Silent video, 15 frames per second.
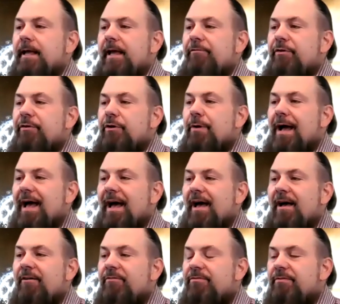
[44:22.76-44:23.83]
if you
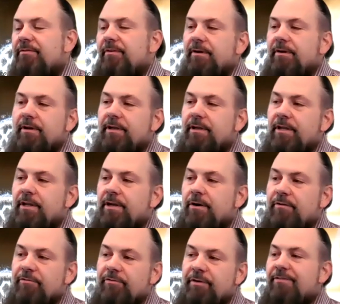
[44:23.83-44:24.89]
have, you
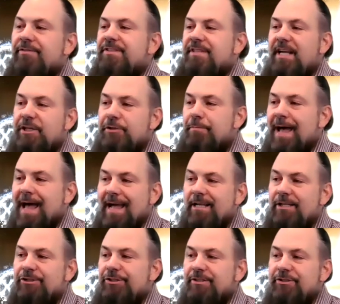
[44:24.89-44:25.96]
know, if you have a stage
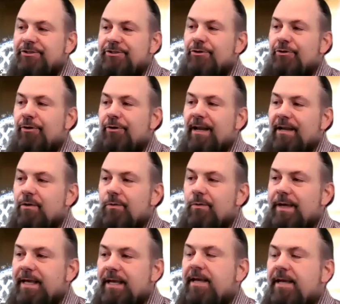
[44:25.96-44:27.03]
package that's two grand a
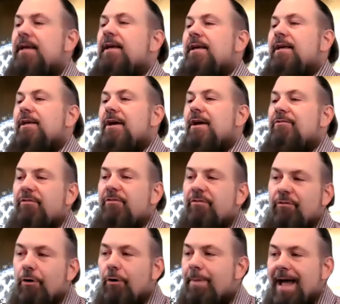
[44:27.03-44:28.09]
week, you have a
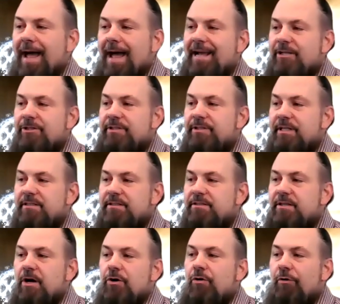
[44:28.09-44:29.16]
floor package
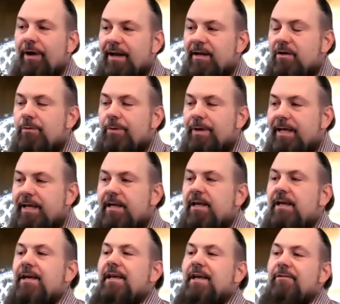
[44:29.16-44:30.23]
that's a grand a week,
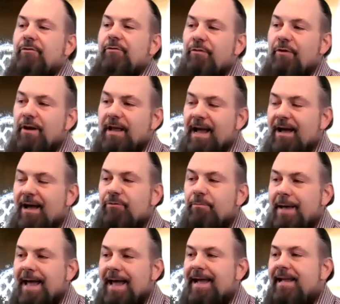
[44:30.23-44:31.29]
you have a front of house
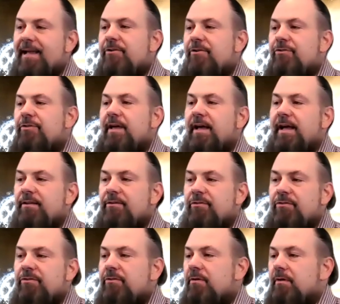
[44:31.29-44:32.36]
package
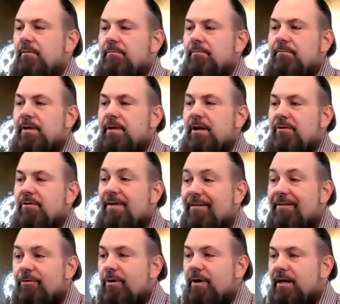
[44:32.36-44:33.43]
that's, you know,
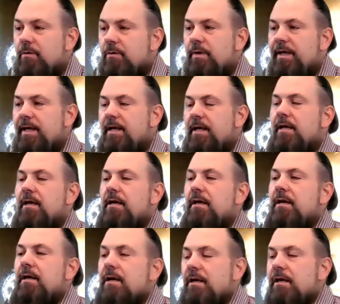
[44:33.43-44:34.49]
five grand a week.
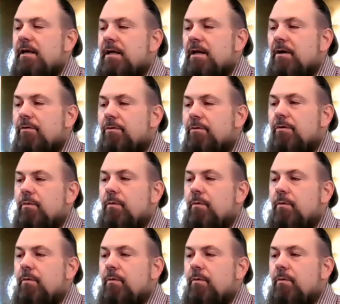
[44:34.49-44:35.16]
You know,